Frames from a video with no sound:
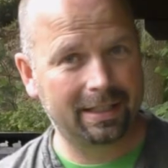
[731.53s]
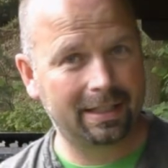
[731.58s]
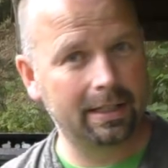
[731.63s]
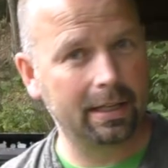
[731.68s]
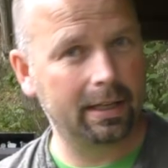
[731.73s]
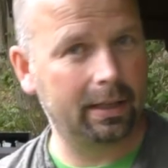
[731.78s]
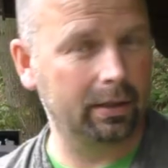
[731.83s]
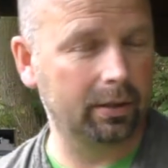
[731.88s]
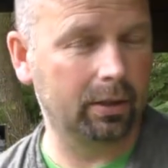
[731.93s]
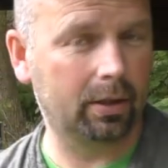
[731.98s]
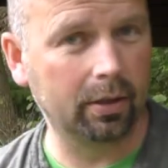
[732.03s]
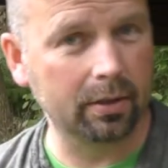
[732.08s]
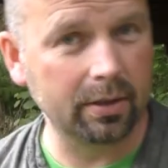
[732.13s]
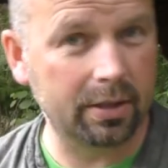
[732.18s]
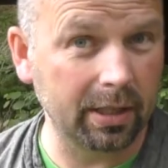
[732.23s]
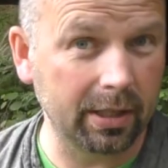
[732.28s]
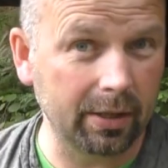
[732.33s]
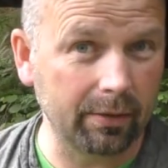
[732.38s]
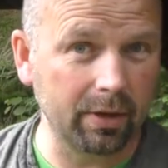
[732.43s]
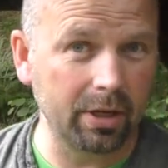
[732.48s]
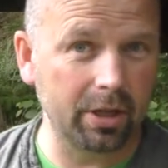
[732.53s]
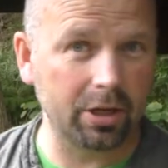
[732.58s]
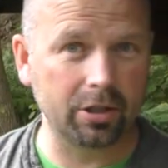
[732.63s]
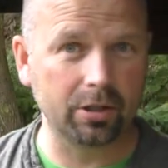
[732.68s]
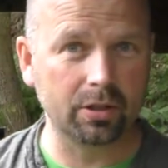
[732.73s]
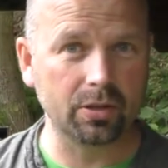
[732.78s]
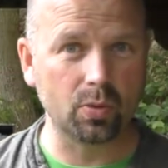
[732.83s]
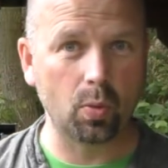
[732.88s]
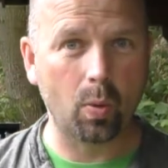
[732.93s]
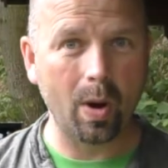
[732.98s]
to take into
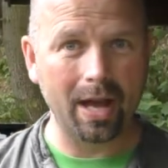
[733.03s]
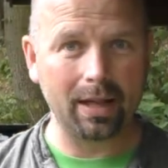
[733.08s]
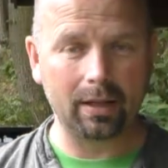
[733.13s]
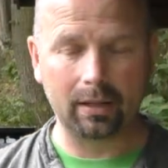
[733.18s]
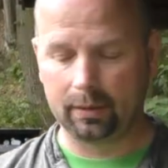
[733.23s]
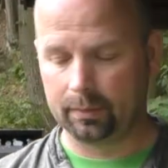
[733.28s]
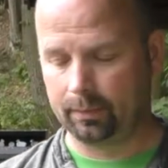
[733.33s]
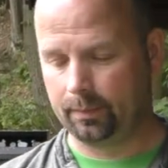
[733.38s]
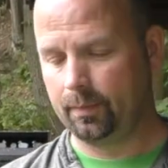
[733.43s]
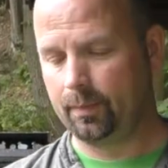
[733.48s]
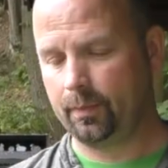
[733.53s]
consideration as well.